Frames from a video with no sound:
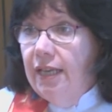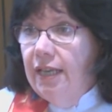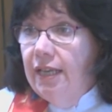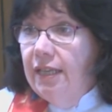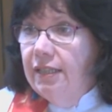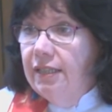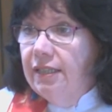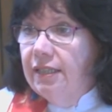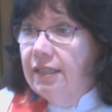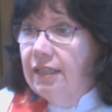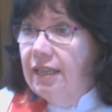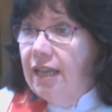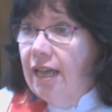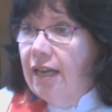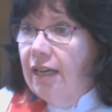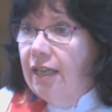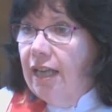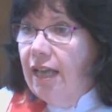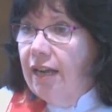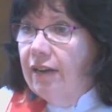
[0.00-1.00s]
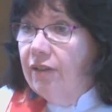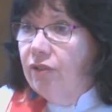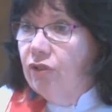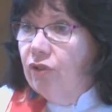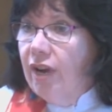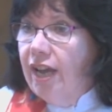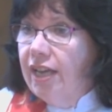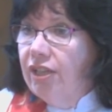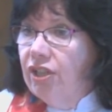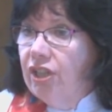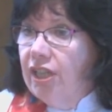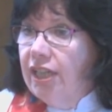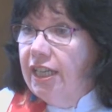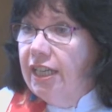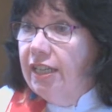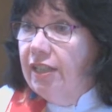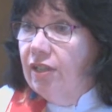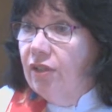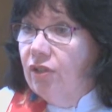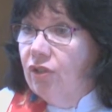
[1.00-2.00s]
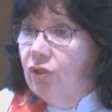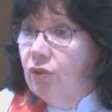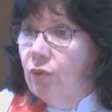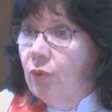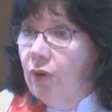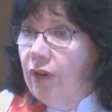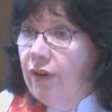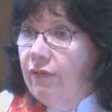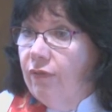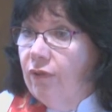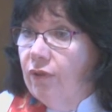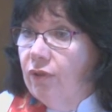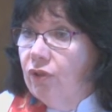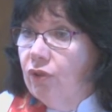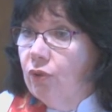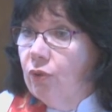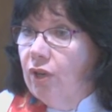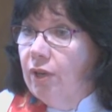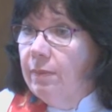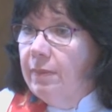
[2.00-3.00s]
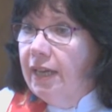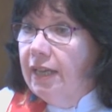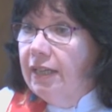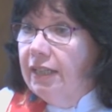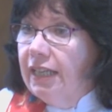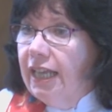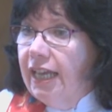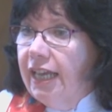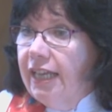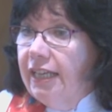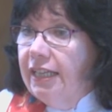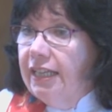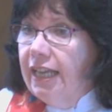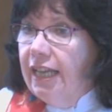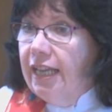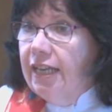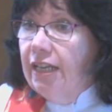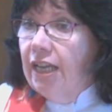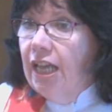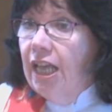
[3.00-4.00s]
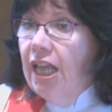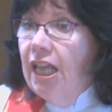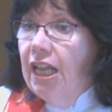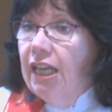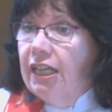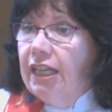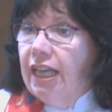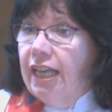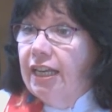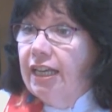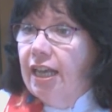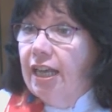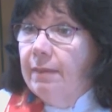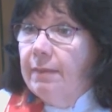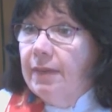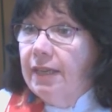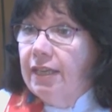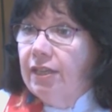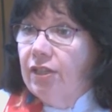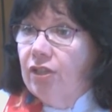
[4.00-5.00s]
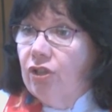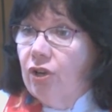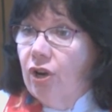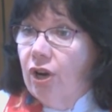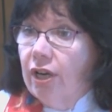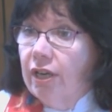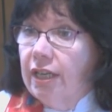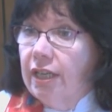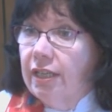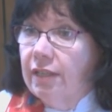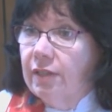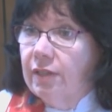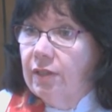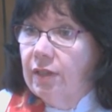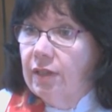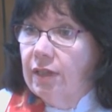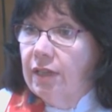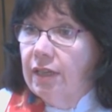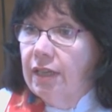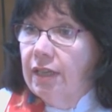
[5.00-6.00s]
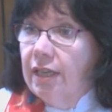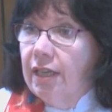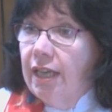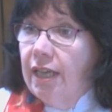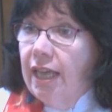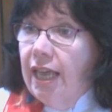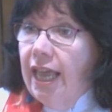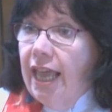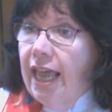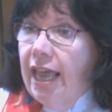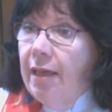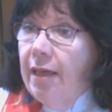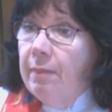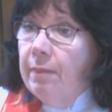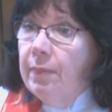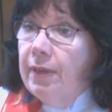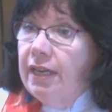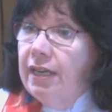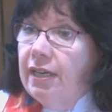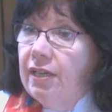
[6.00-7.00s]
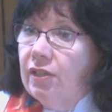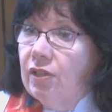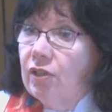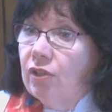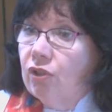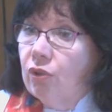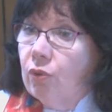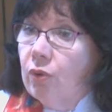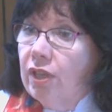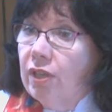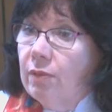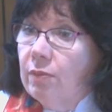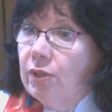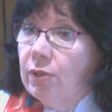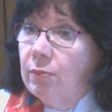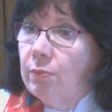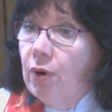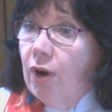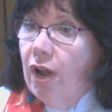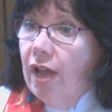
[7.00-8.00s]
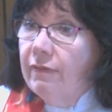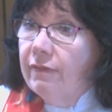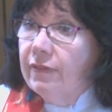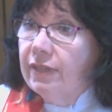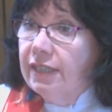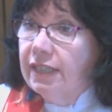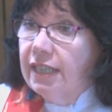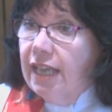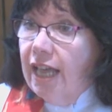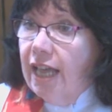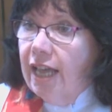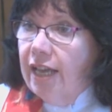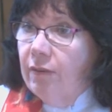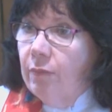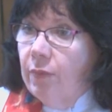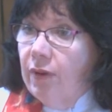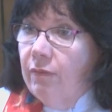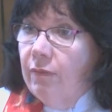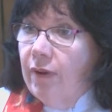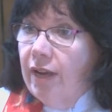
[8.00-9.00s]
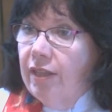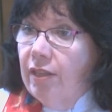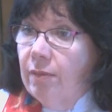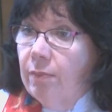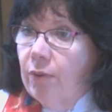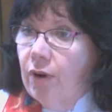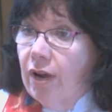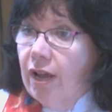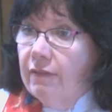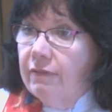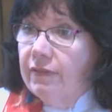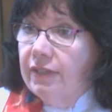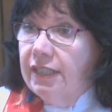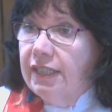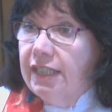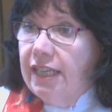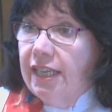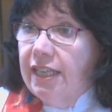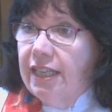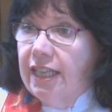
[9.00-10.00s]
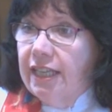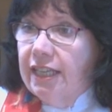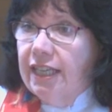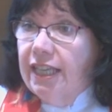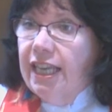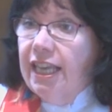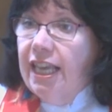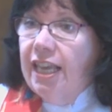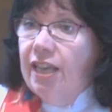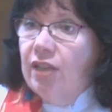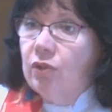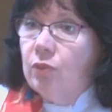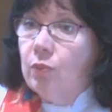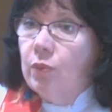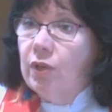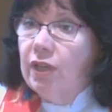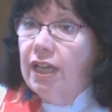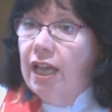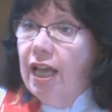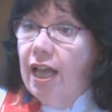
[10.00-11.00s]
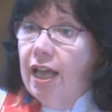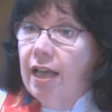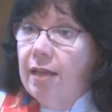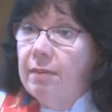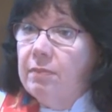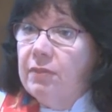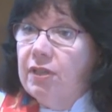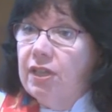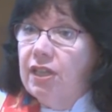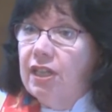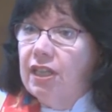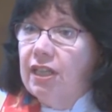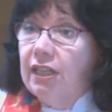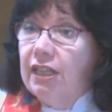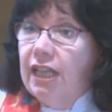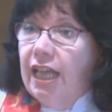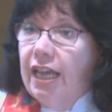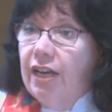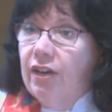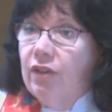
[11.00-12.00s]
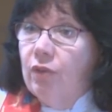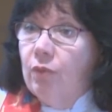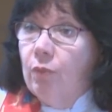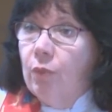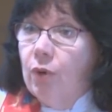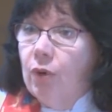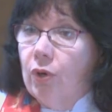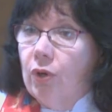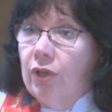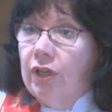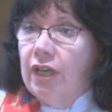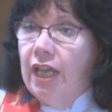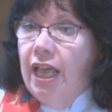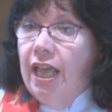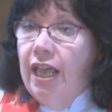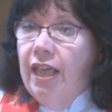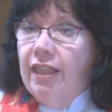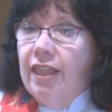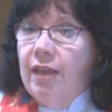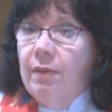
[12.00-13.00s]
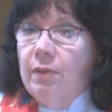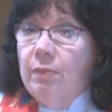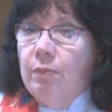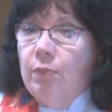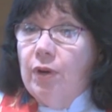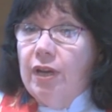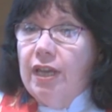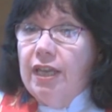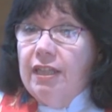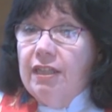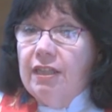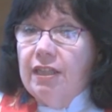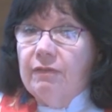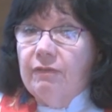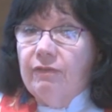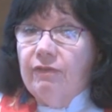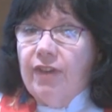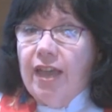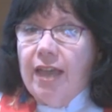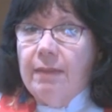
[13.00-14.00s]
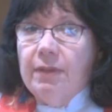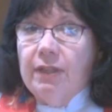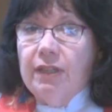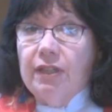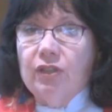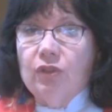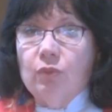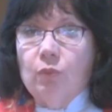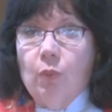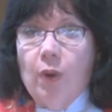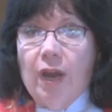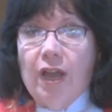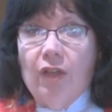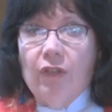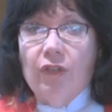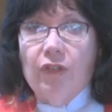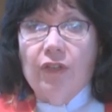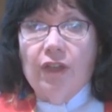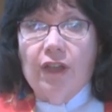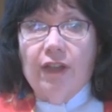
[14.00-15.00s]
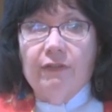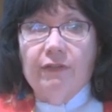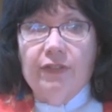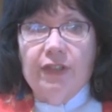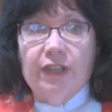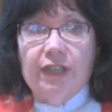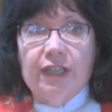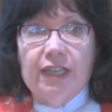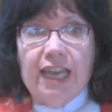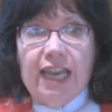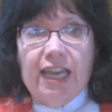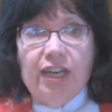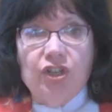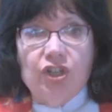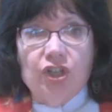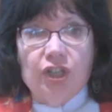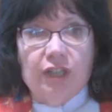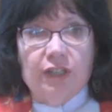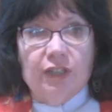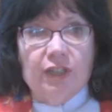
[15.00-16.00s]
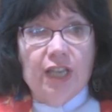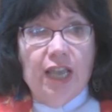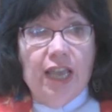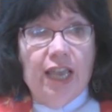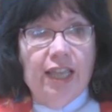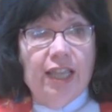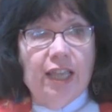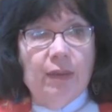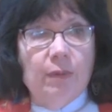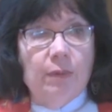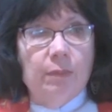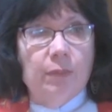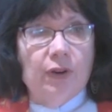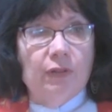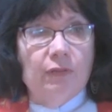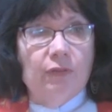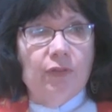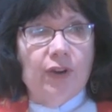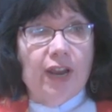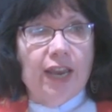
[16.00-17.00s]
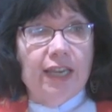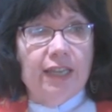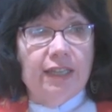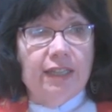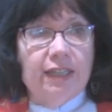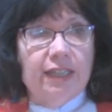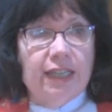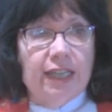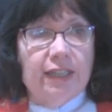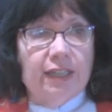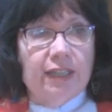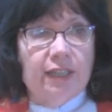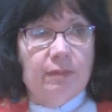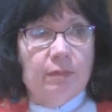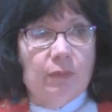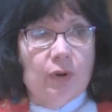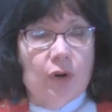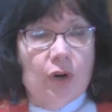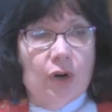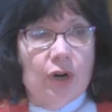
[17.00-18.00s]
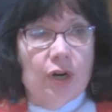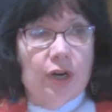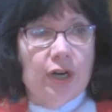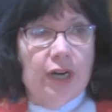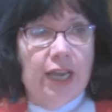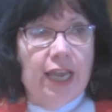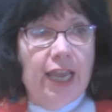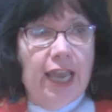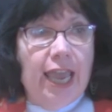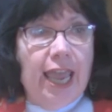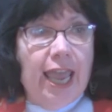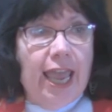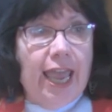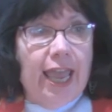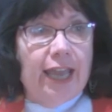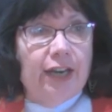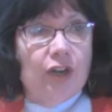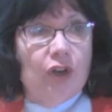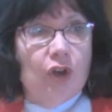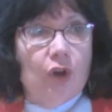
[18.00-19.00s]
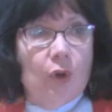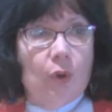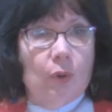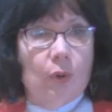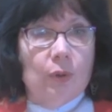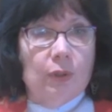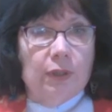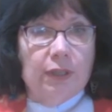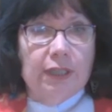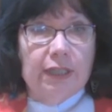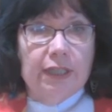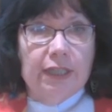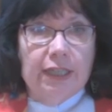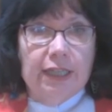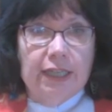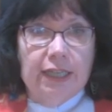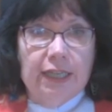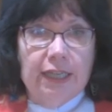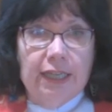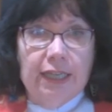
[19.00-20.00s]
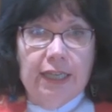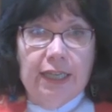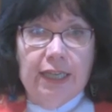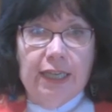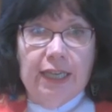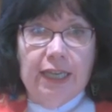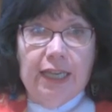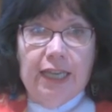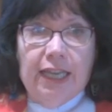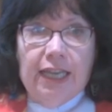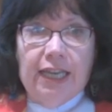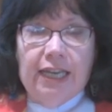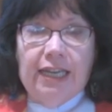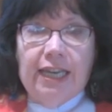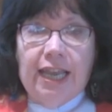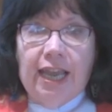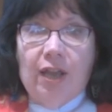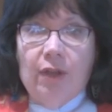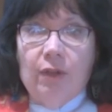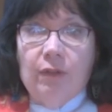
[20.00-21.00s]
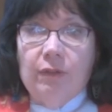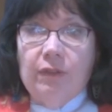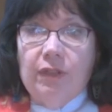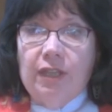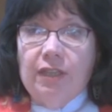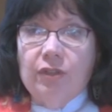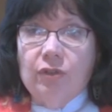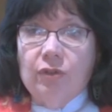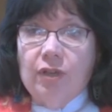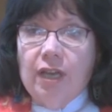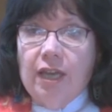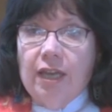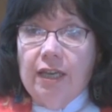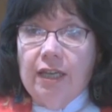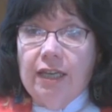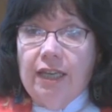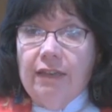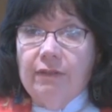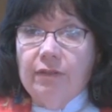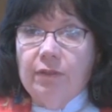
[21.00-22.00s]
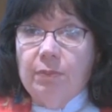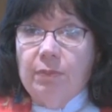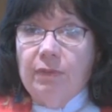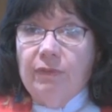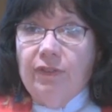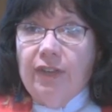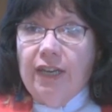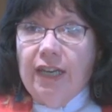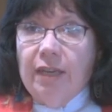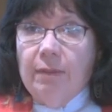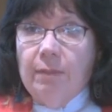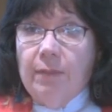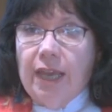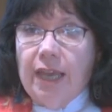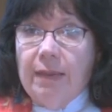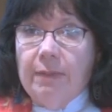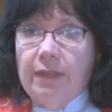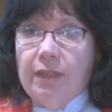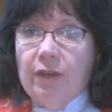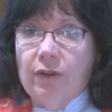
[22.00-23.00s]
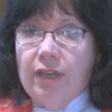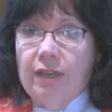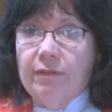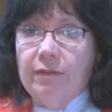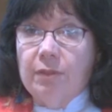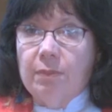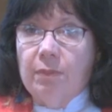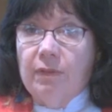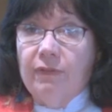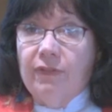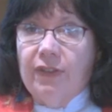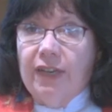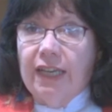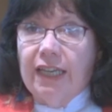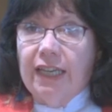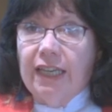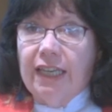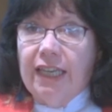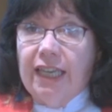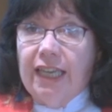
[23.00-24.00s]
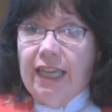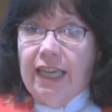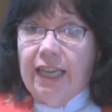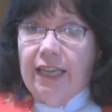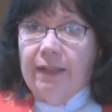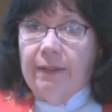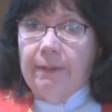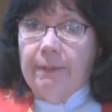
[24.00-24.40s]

It's got a lot of tragedy in the story for a story about light and light coming into darkness. But it is a story that was prophesied. We read the prophecy that kings would come to the light of the world. They would bring the fabulous wealth of the nations. They would bring frankincense and myrrh and gold. Now, these are not gifts befitting a baby, they're gifts befitting a king.